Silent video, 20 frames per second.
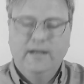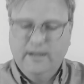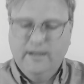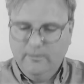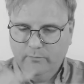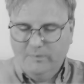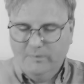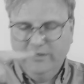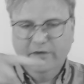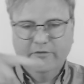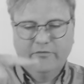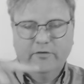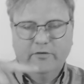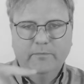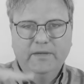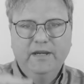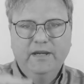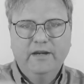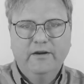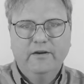And when you're
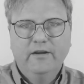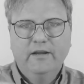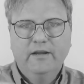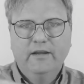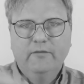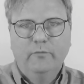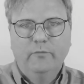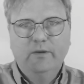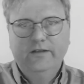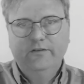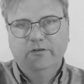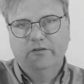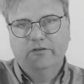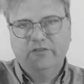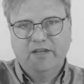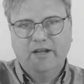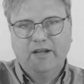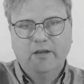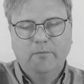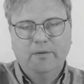from here, when you
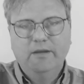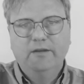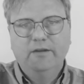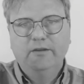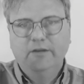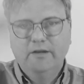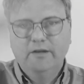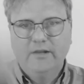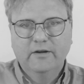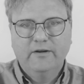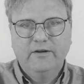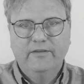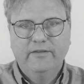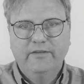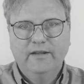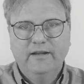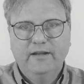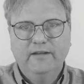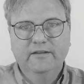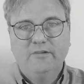start up here, you go down
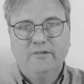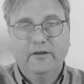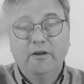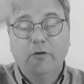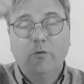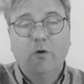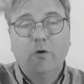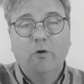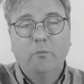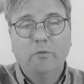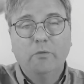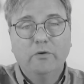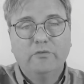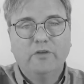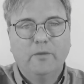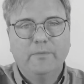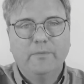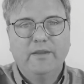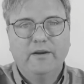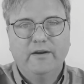there, and you go almost
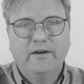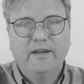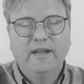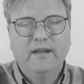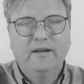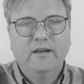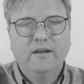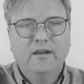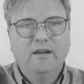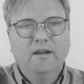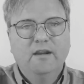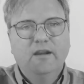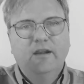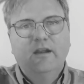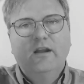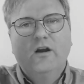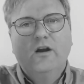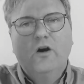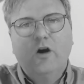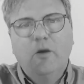up there again
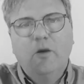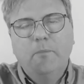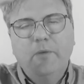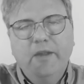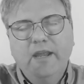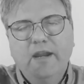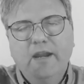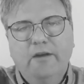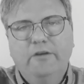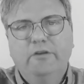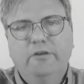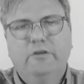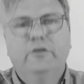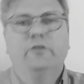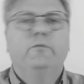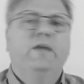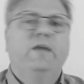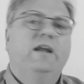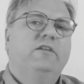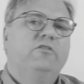up here, you
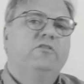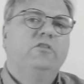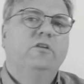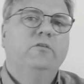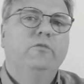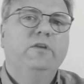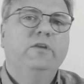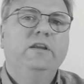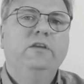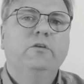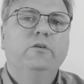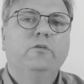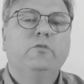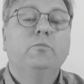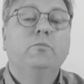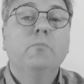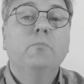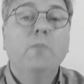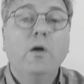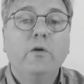could actually reuse
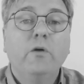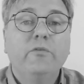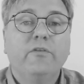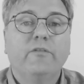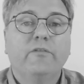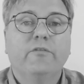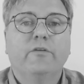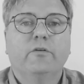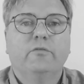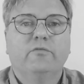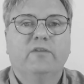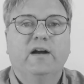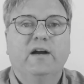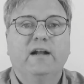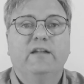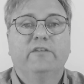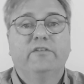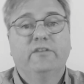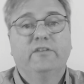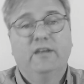most of those
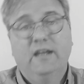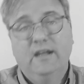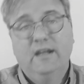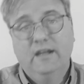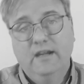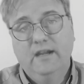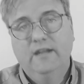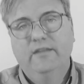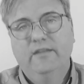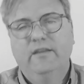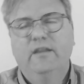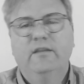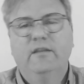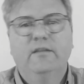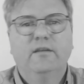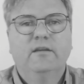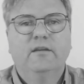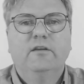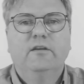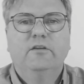files and
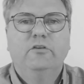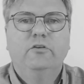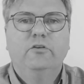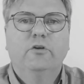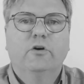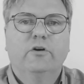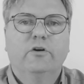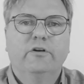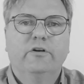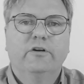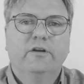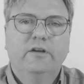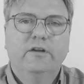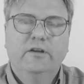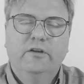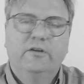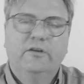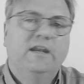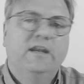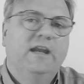then your
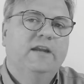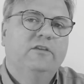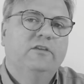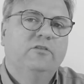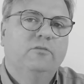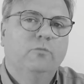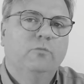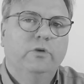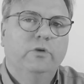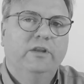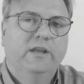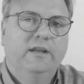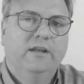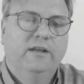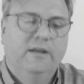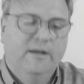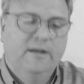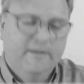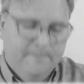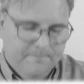cache would
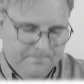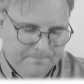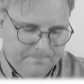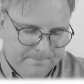hit in.